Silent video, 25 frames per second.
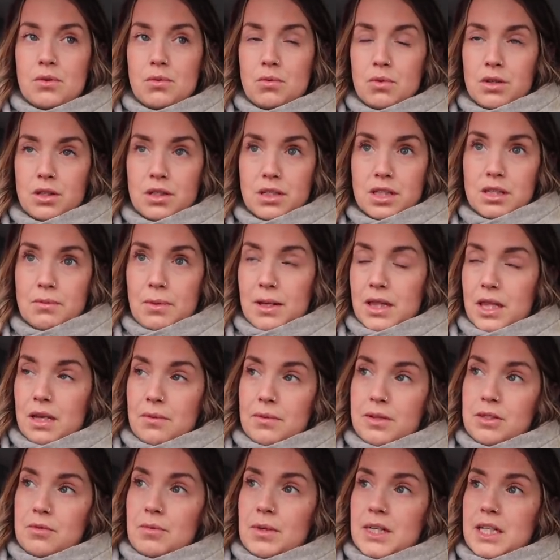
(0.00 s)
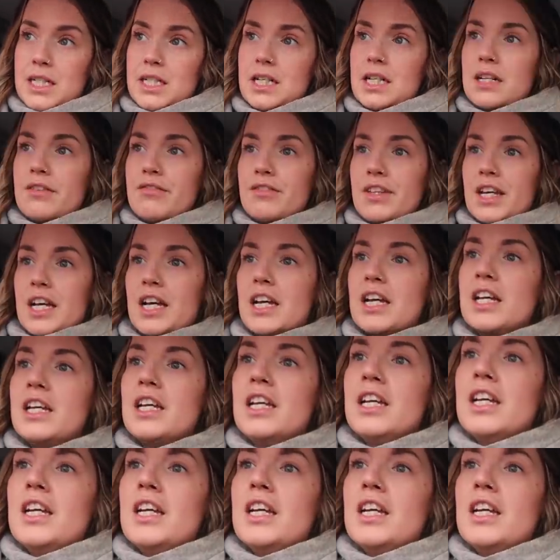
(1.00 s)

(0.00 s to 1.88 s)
that want to spend that much money to live there.